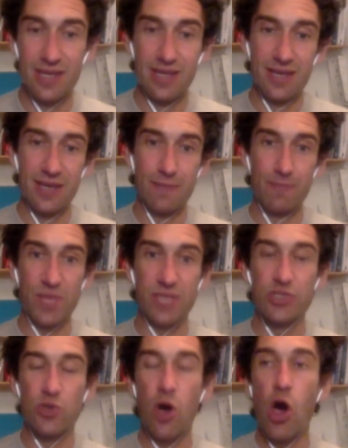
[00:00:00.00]
And
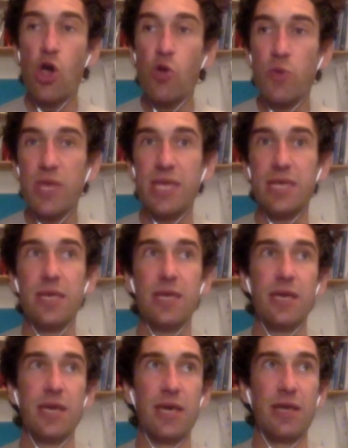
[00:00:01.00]
so how we,
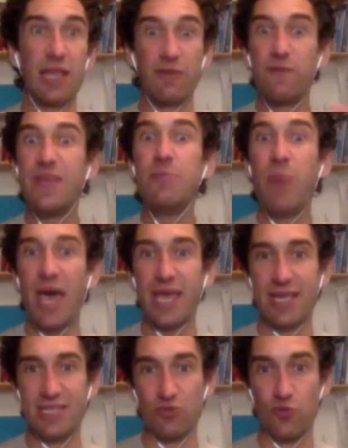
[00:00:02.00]
like feedback
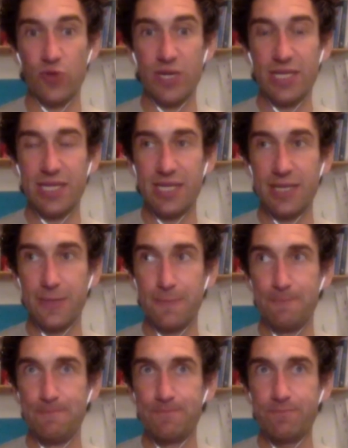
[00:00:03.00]
is a really
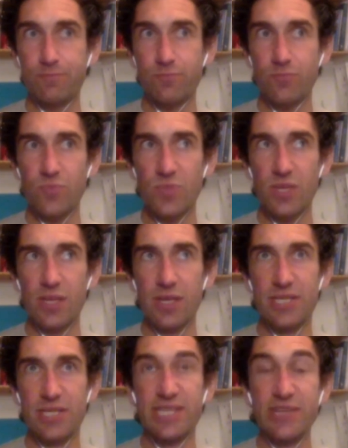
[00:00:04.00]

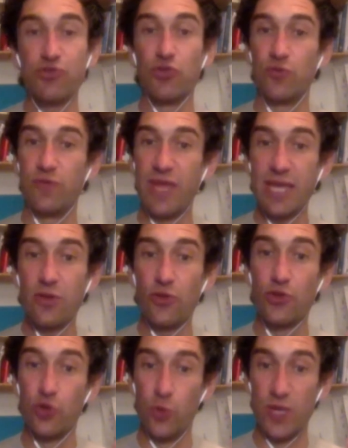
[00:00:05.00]
central vehicle
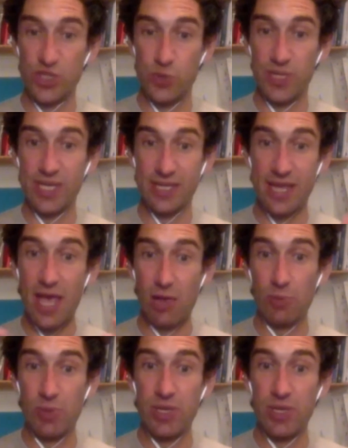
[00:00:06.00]
through which we can help